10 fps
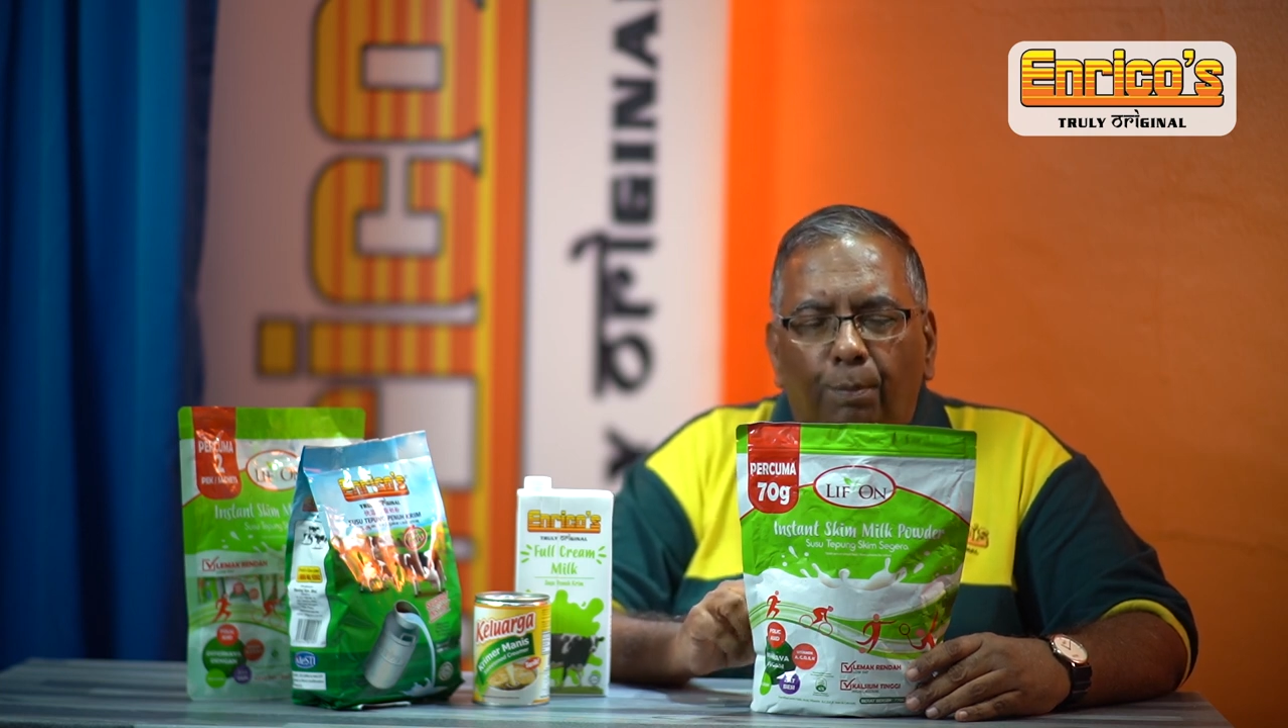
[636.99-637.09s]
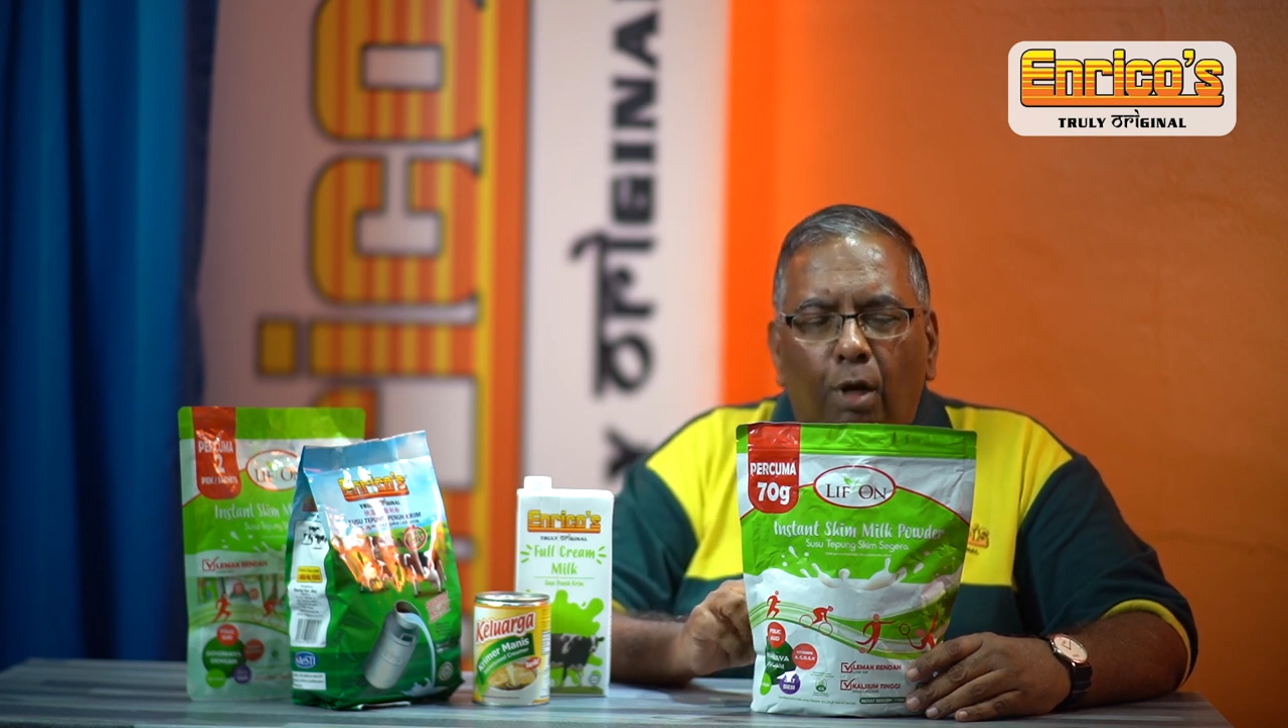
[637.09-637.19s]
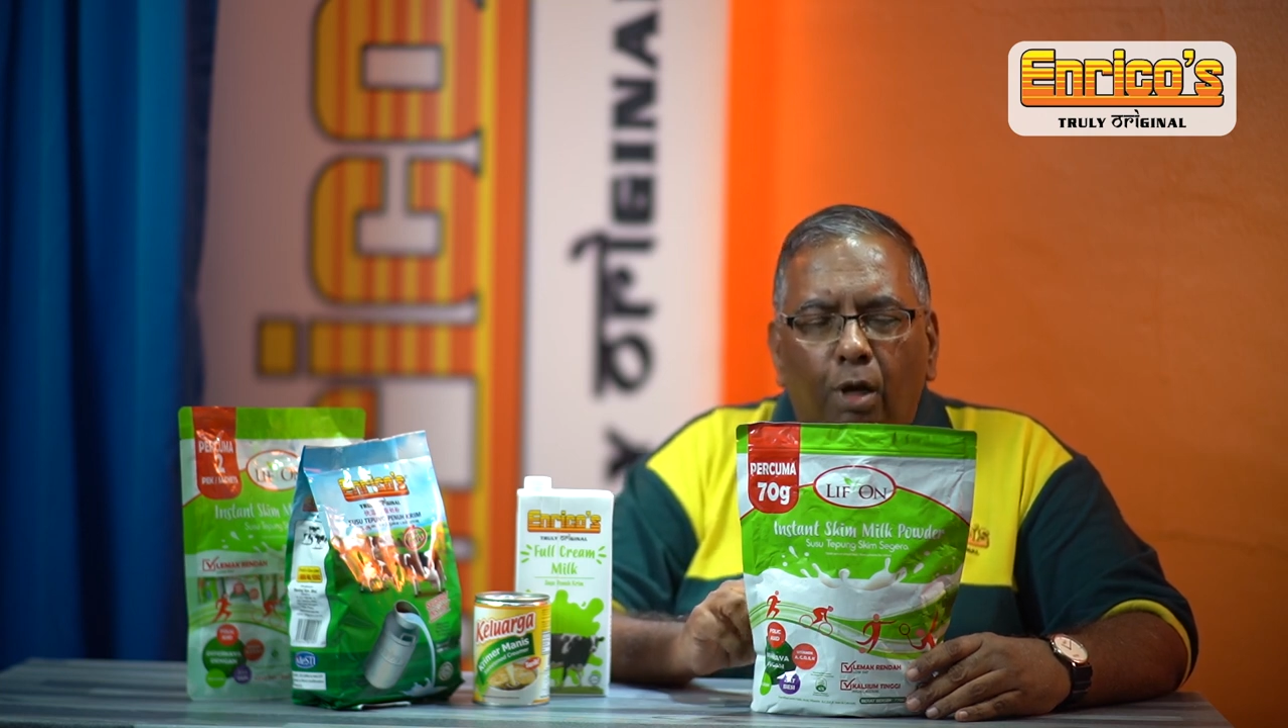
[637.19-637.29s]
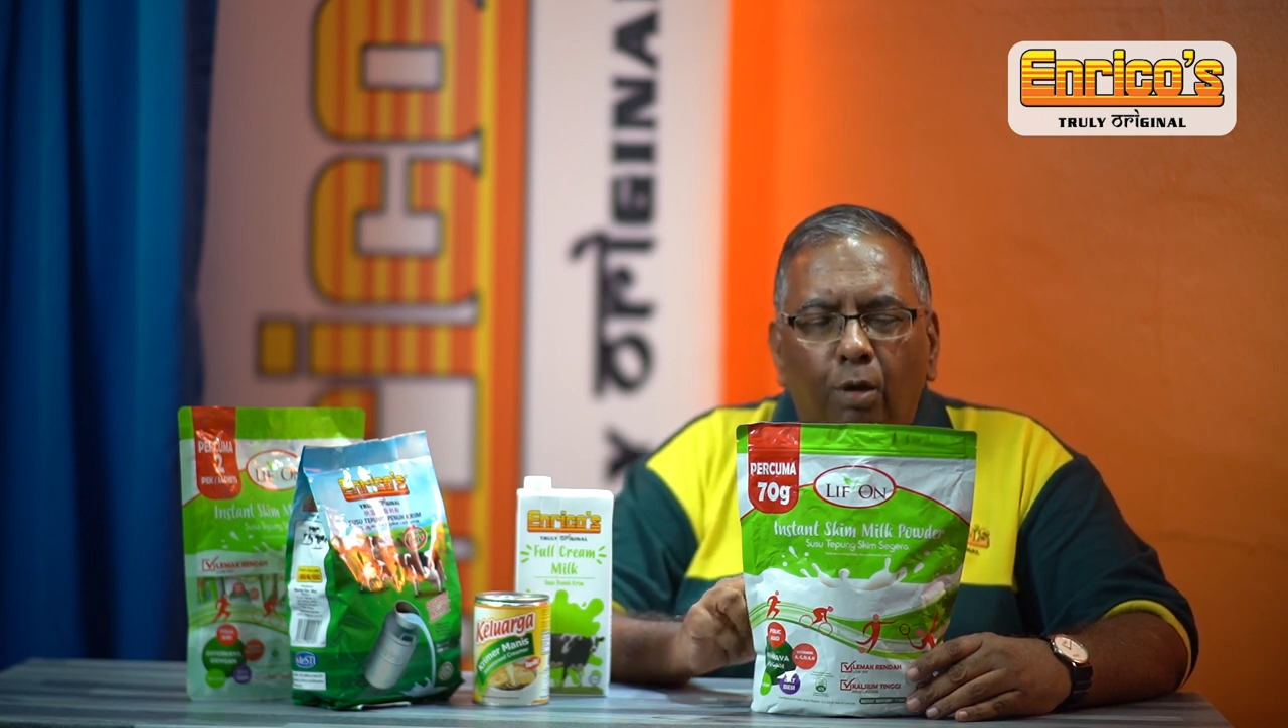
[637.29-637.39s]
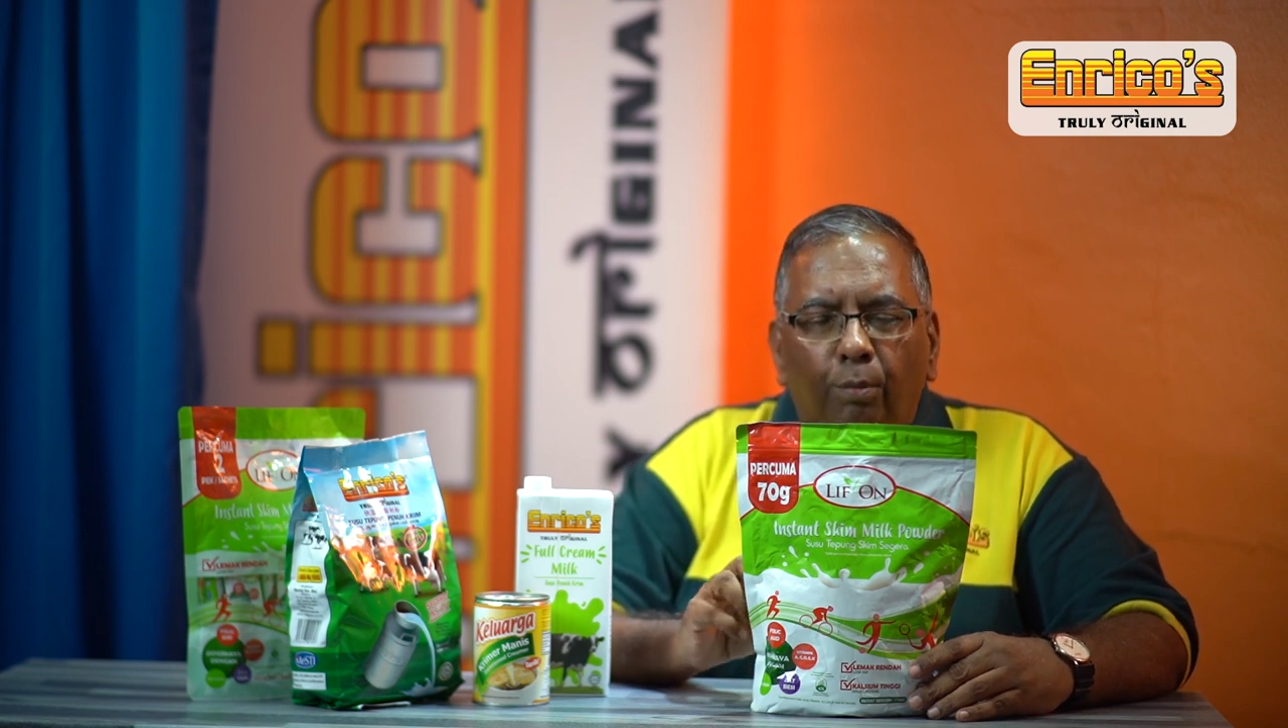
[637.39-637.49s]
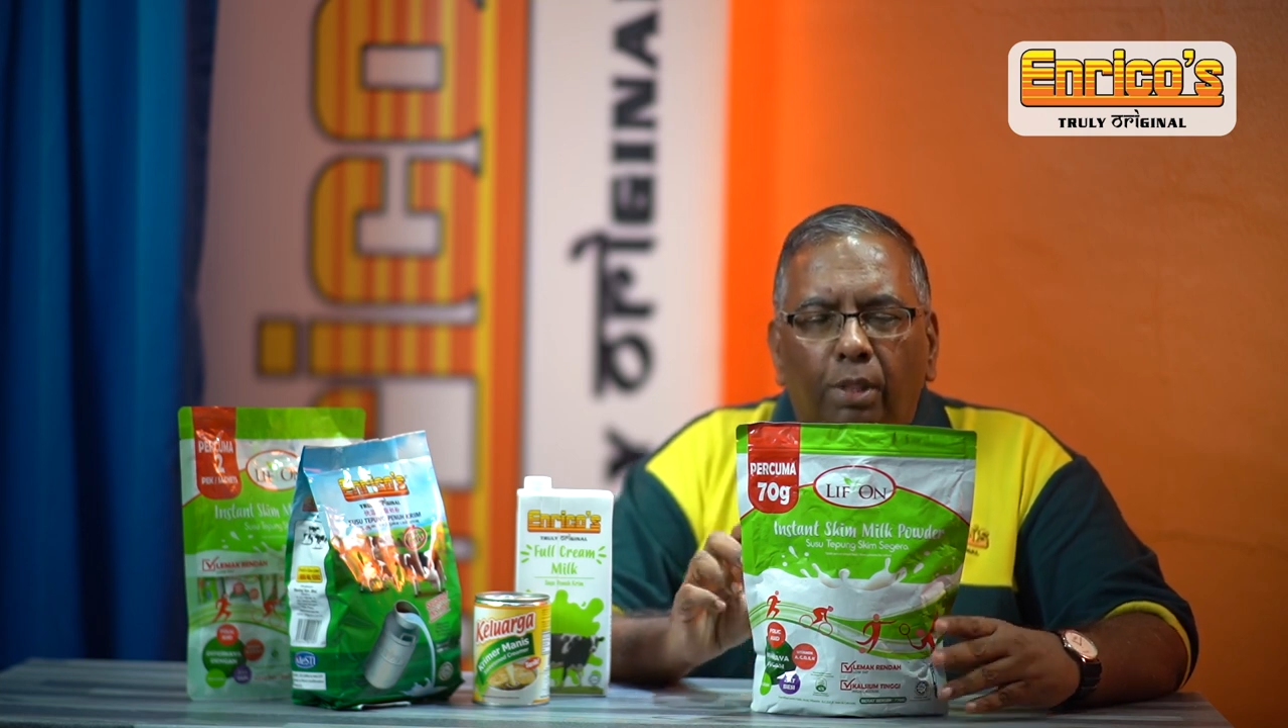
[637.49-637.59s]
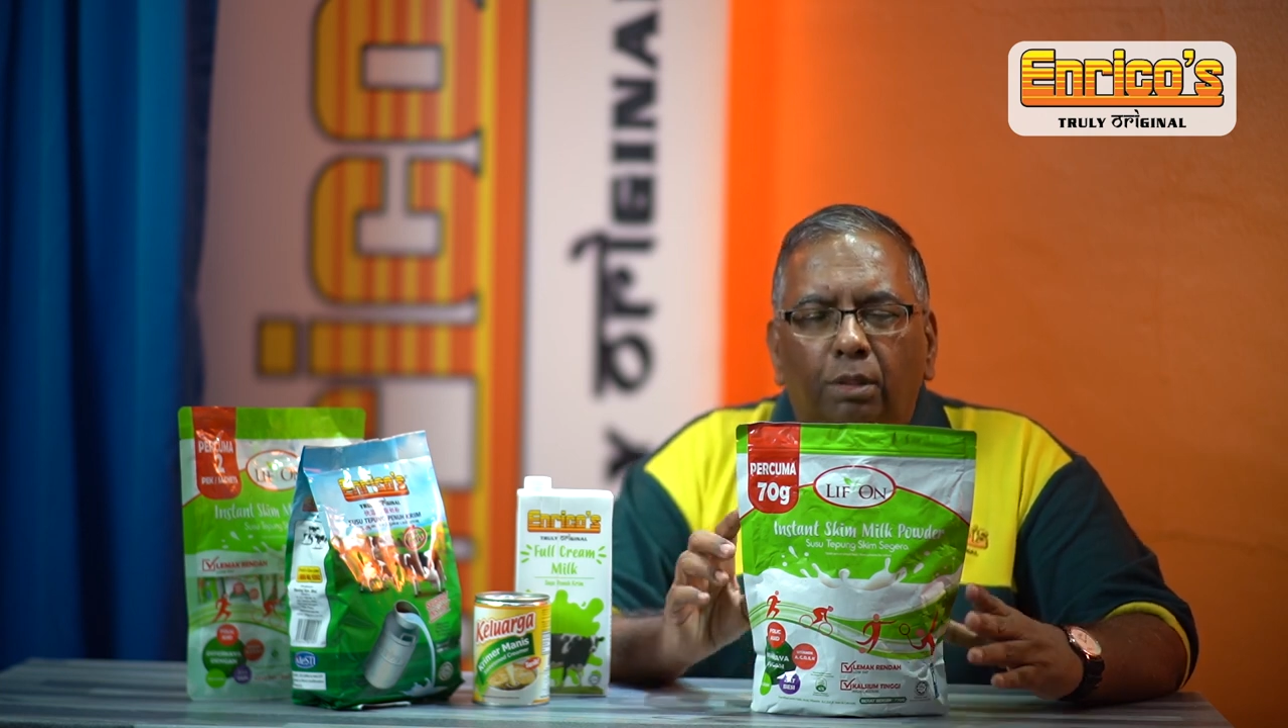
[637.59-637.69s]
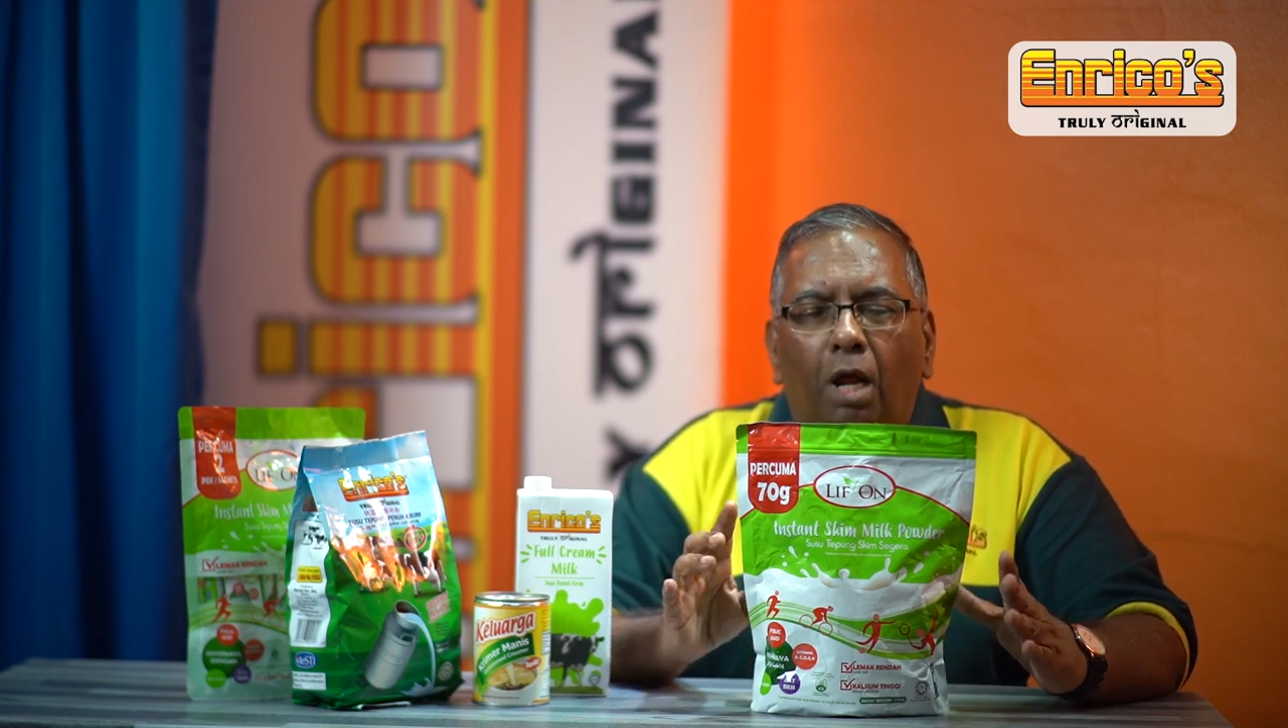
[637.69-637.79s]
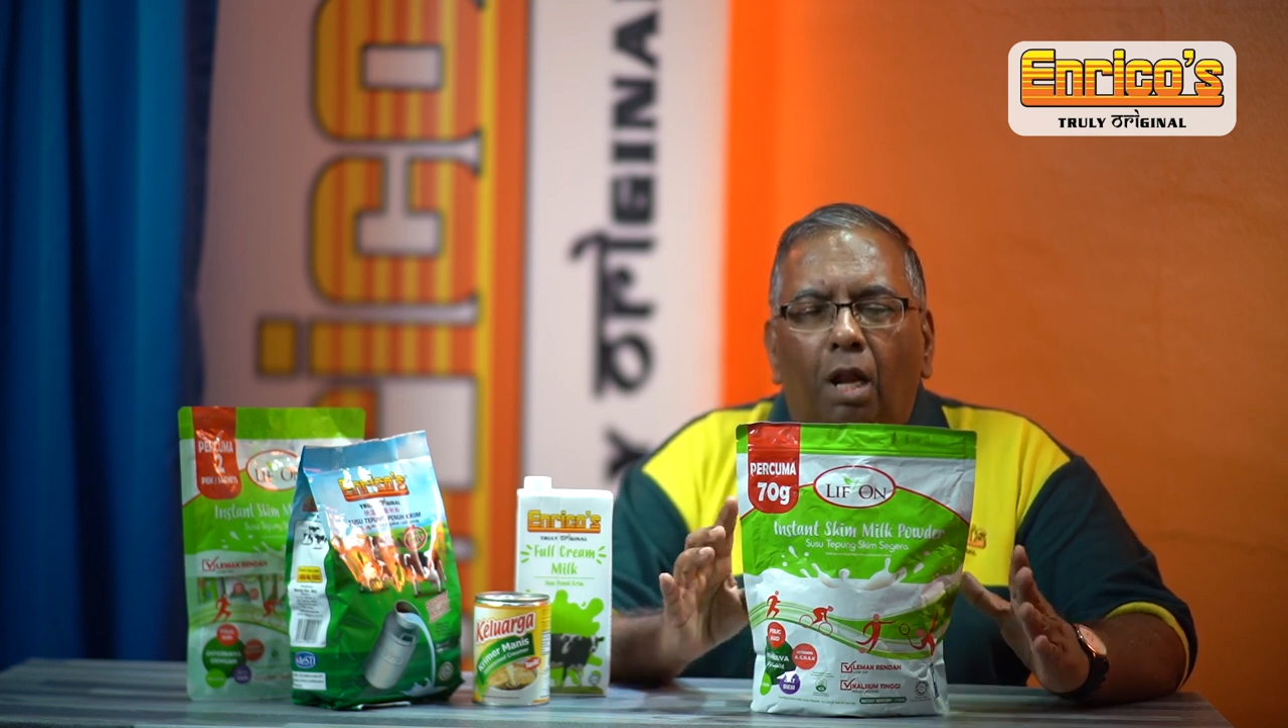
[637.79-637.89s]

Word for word: powder with